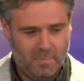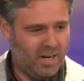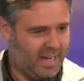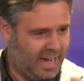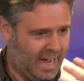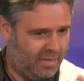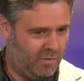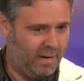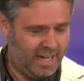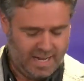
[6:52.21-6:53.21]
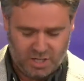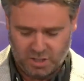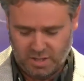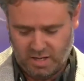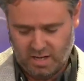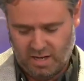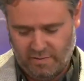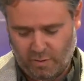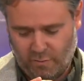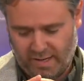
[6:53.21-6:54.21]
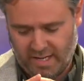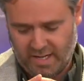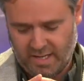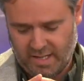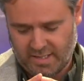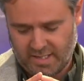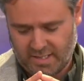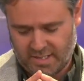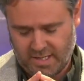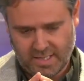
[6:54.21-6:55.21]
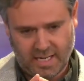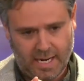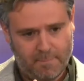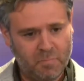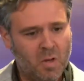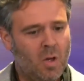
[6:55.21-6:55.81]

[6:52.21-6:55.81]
market and the regulation evolving at a certain time.